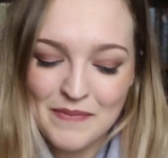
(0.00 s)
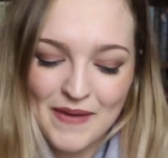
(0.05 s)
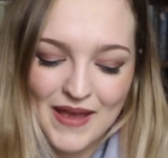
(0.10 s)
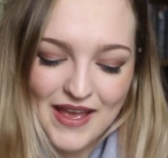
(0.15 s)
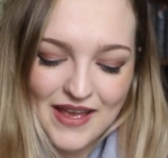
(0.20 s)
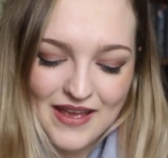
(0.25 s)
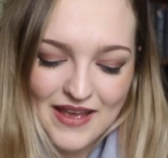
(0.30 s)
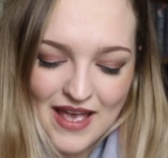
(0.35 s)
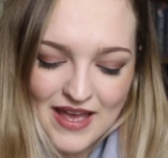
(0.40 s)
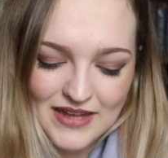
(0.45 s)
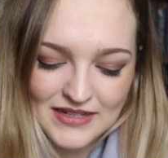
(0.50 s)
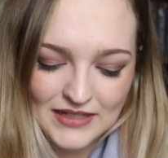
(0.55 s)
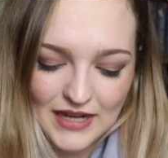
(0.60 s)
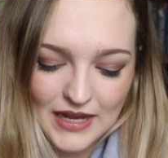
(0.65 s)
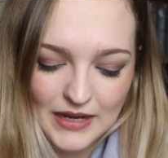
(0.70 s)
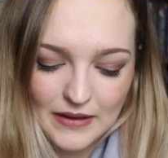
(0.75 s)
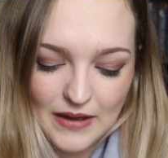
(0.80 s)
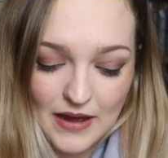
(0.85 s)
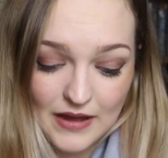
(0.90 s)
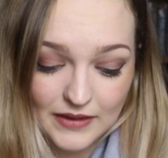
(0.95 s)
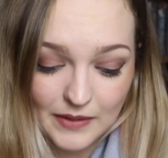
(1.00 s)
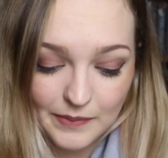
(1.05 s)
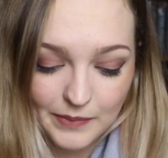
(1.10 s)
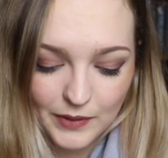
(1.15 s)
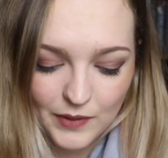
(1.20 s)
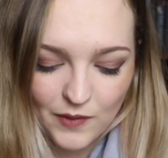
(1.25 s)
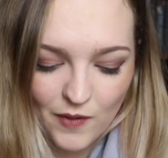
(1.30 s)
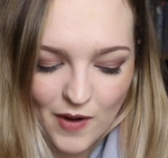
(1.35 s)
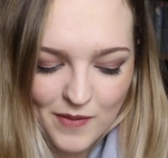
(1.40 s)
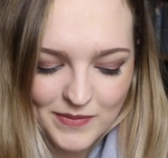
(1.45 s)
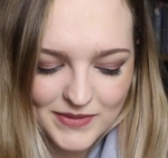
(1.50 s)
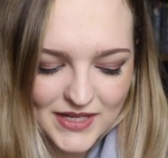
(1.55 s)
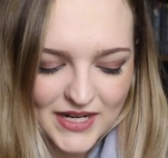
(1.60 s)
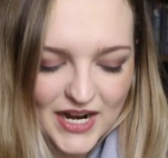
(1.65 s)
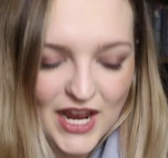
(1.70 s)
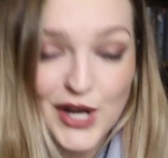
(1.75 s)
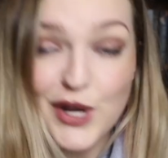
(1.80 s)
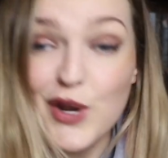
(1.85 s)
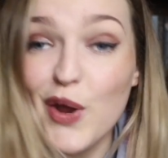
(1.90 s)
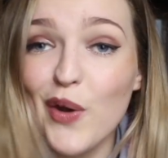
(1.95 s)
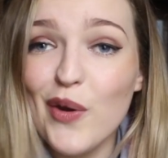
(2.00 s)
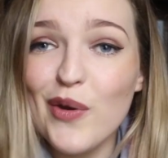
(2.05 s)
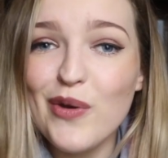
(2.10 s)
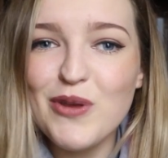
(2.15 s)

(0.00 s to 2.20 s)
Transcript: me and like other bookworms that I know,